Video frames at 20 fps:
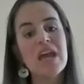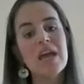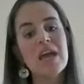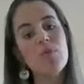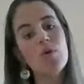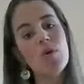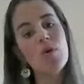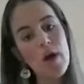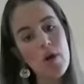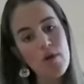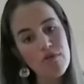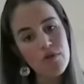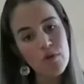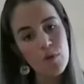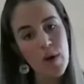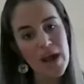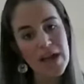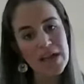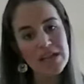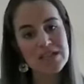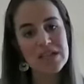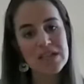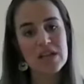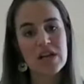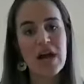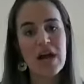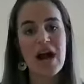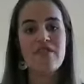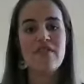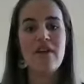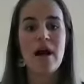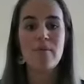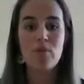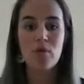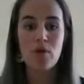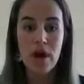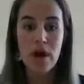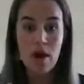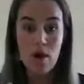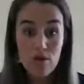in more helpful ways to carve out
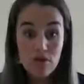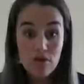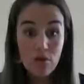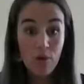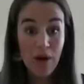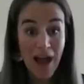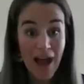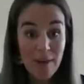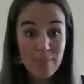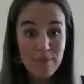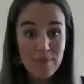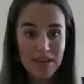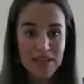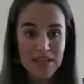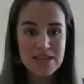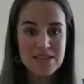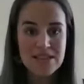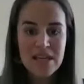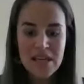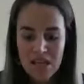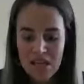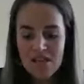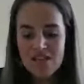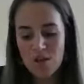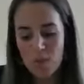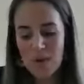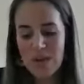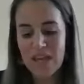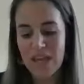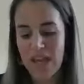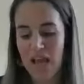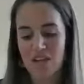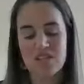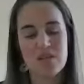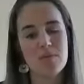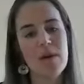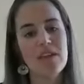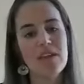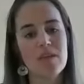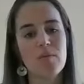more helpful habits so we can
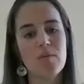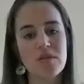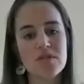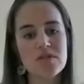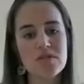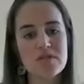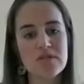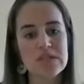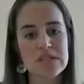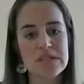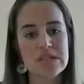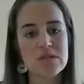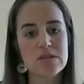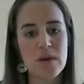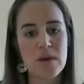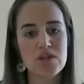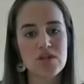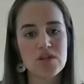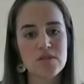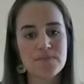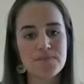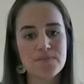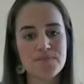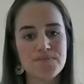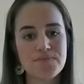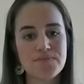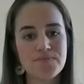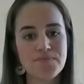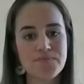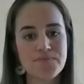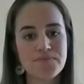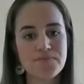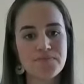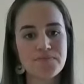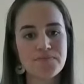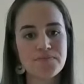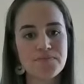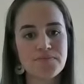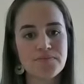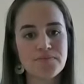actually make the most of the situation.
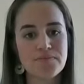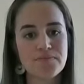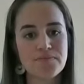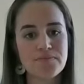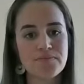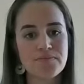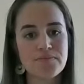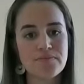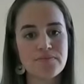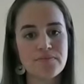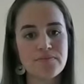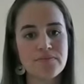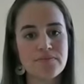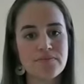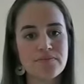Can I